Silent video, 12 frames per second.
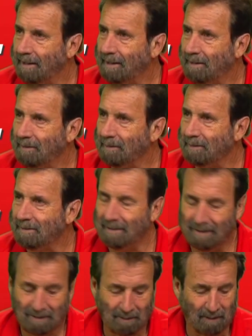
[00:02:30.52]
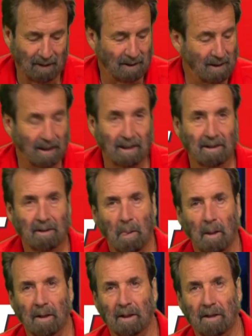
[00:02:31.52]
Dick Goss. Well, Dick,
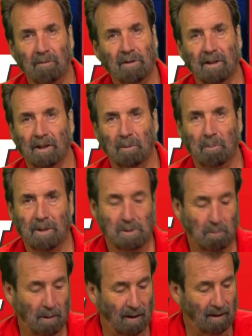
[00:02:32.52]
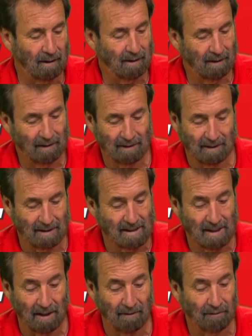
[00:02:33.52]
everything of the best, pal. It's a
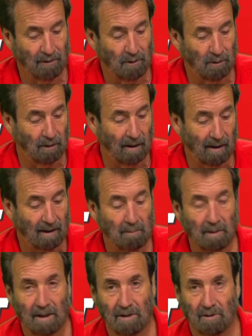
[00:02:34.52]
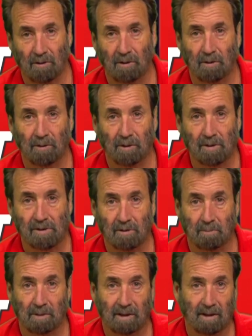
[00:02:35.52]
tough call. They did manage to hold
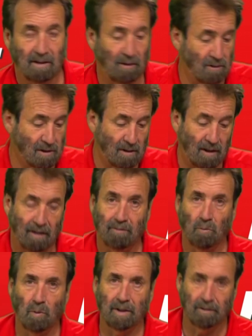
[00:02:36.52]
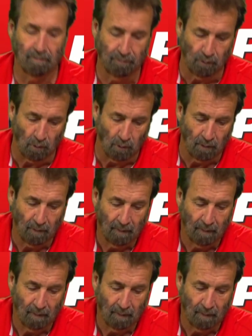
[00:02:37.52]
Arsenal, but then Arsenal haven't won in 4.